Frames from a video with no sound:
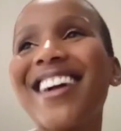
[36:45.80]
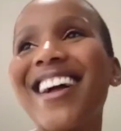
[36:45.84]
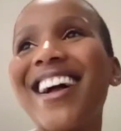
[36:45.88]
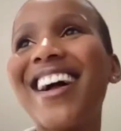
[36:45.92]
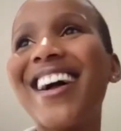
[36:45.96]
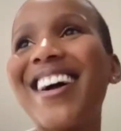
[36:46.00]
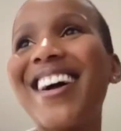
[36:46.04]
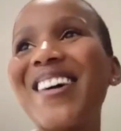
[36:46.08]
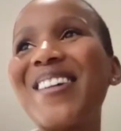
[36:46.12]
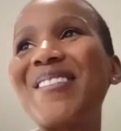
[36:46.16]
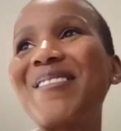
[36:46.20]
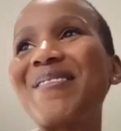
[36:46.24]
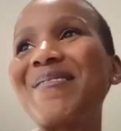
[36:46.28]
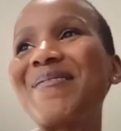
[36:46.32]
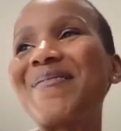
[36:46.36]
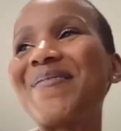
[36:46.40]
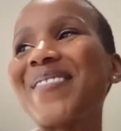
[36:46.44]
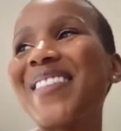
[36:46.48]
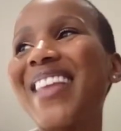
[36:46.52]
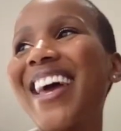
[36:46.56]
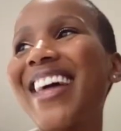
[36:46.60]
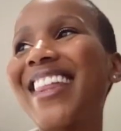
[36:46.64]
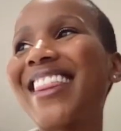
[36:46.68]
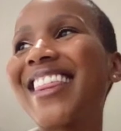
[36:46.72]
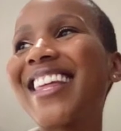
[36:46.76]

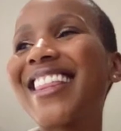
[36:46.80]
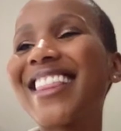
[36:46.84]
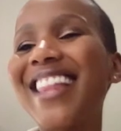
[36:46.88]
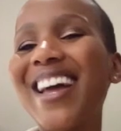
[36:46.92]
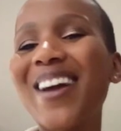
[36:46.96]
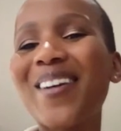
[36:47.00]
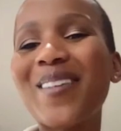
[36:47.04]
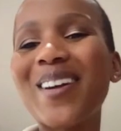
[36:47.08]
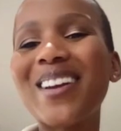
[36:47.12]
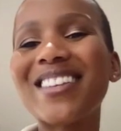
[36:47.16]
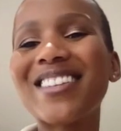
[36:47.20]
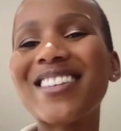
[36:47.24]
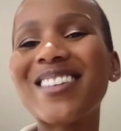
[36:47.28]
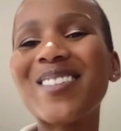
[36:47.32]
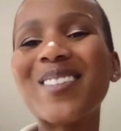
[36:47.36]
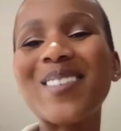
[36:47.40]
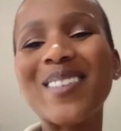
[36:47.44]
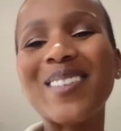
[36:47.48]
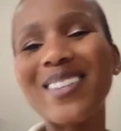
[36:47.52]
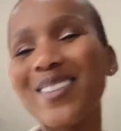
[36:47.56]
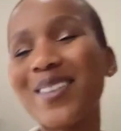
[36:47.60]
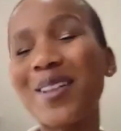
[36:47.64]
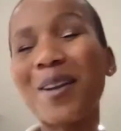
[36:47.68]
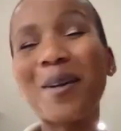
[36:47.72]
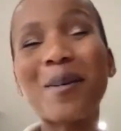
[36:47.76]
I think that question
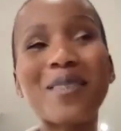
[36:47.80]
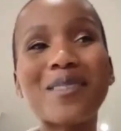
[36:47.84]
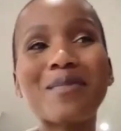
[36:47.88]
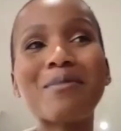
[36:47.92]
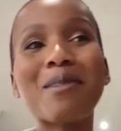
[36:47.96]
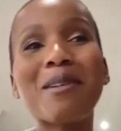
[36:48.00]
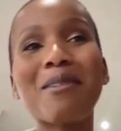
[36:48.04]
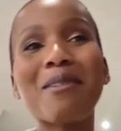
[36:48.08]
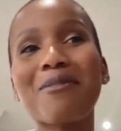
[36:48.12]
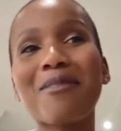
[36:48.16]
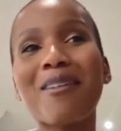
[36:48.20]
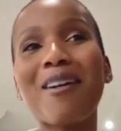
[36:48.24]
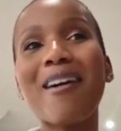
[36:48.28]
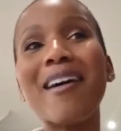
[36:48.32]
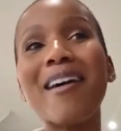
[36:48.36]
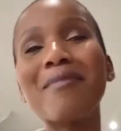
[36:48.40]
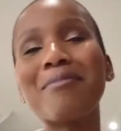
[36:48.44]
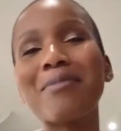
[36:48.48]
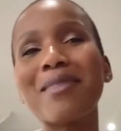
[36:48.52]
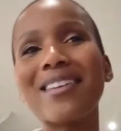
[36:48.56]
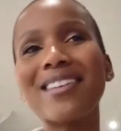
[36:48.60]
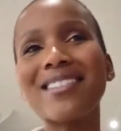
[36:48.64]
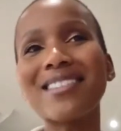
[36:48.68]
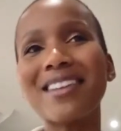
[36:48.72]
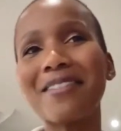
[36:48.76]
always throws me off guard
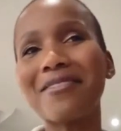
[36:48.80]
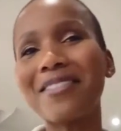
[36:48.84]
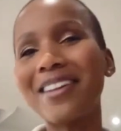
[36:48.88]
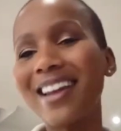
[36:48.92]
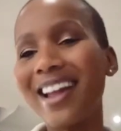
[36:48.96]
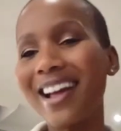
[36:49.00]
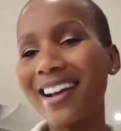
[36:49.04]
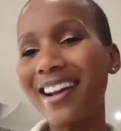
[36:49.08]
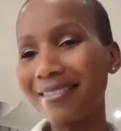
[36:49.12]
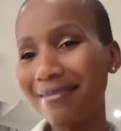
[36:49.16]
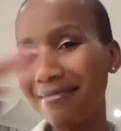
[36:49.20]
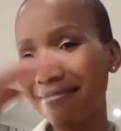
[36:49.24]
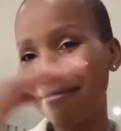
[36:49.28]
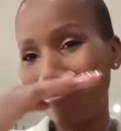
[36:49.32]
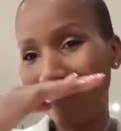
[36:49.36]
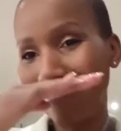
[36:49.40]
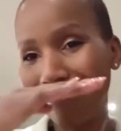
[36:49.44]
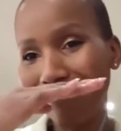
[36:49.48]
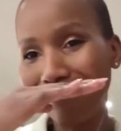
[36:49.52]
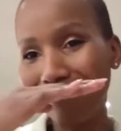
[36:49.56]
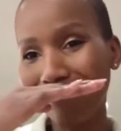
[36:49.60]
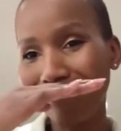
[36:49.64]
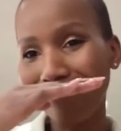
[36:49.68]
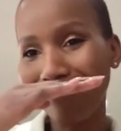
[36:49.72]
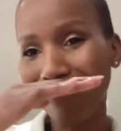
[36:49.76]
because I feel like,
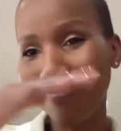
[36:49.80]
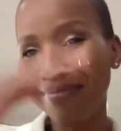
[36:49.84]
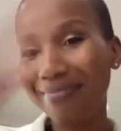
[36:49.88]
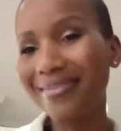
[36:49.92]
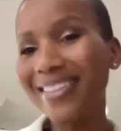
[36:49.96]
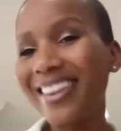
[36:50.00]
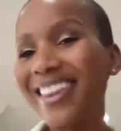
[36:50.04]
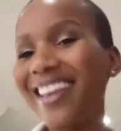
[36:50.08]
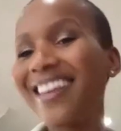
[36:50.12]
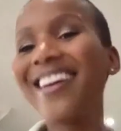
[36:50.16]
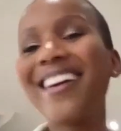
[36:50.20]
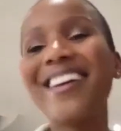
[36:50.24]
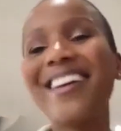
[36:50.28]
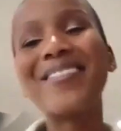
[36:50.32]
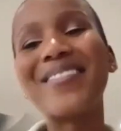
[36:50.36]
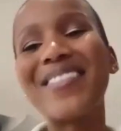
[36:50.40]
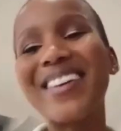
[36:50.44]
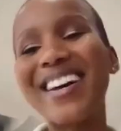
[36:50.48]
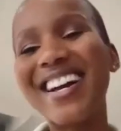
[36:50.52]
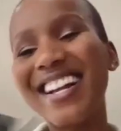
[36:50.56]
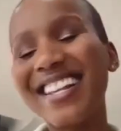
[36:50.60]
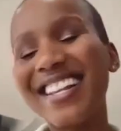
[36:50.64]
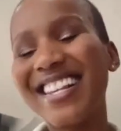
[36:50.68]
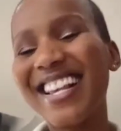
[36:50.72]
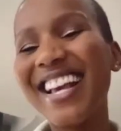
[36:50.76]

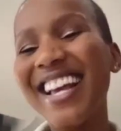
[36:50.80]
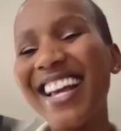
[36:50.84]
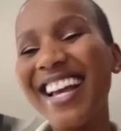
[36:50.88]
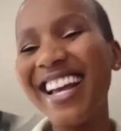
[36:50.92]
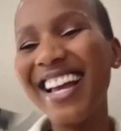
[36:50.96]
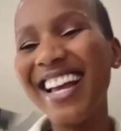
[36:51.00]
but